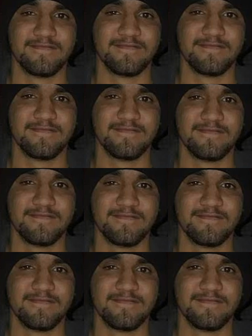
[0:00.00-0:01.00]
and by the
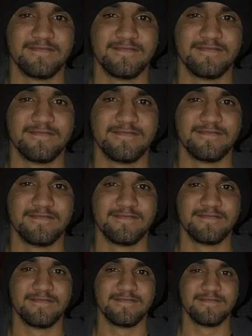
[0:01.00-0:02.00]
end of the year, the
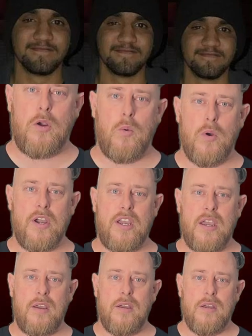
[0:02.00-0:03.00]
placement was no longer
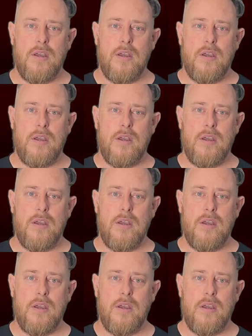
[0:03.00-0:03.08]
working